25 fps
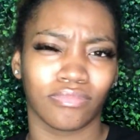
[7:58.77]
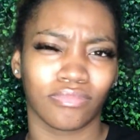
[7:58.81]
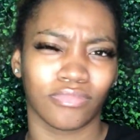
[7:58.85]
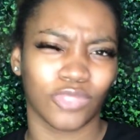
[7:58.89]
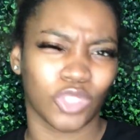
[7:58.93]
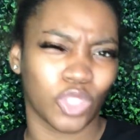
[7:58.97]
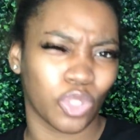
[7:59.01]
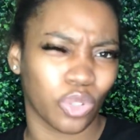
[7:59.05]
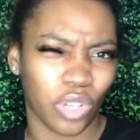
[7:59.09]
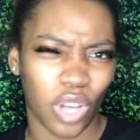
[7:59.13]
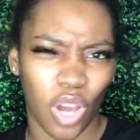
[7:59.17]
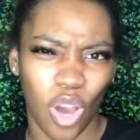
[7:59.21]

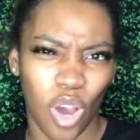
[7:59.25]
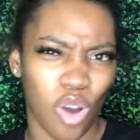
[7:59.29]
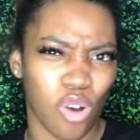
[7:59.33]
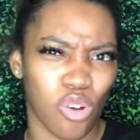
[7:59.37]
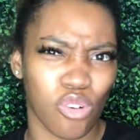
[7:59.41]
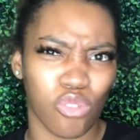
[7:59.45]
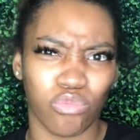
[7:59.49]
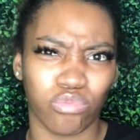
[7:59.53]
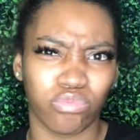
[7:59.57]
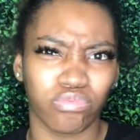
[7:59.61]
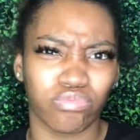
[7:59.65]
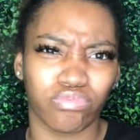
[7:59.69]
you
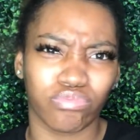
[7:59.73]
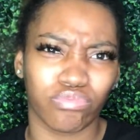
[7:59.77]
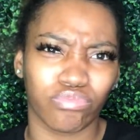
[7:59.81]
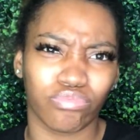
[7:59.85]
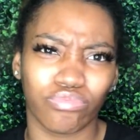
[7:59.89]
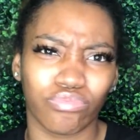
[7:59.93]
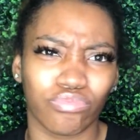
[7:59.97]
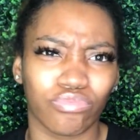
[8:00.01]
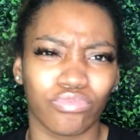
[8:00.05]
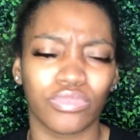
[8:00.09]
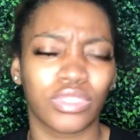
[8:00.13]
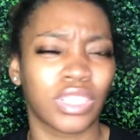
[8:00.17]
know,
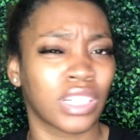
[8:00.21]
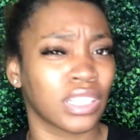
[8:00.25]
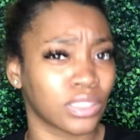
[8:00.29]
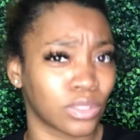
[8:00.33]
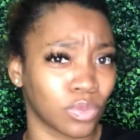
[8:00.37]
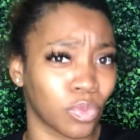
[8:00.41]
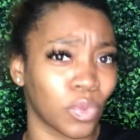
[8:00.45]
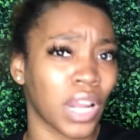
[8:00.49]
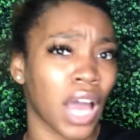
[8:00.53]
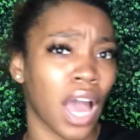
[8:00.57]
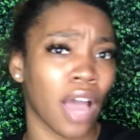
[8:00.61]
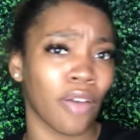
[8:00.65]
because
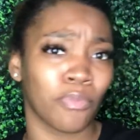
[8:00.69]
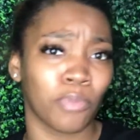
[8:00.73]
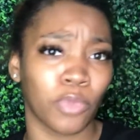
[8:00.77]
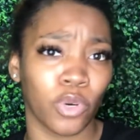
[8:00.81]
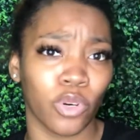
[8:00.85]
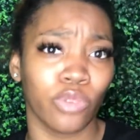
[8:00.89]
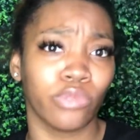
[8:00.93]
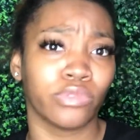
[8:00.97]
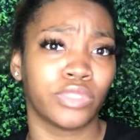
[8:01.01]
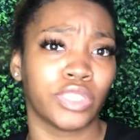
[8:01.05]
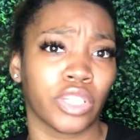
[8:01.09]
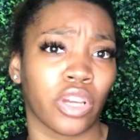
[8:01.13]
when I
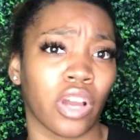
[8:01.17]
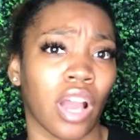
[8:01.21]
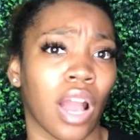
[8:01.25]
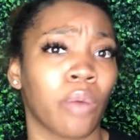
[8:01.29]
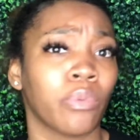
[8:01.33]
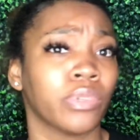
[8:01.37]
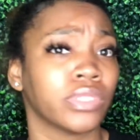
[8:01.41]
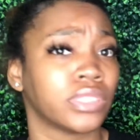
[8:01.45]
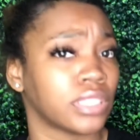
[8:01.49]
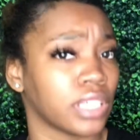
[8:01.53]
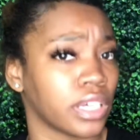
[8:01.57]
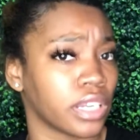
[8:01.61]
moved here, I
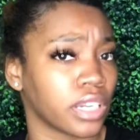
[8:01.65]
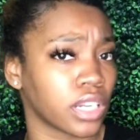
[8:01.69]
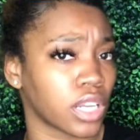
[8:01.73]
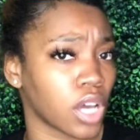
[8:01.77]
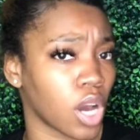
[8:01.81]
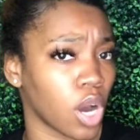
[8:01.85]
was staying in a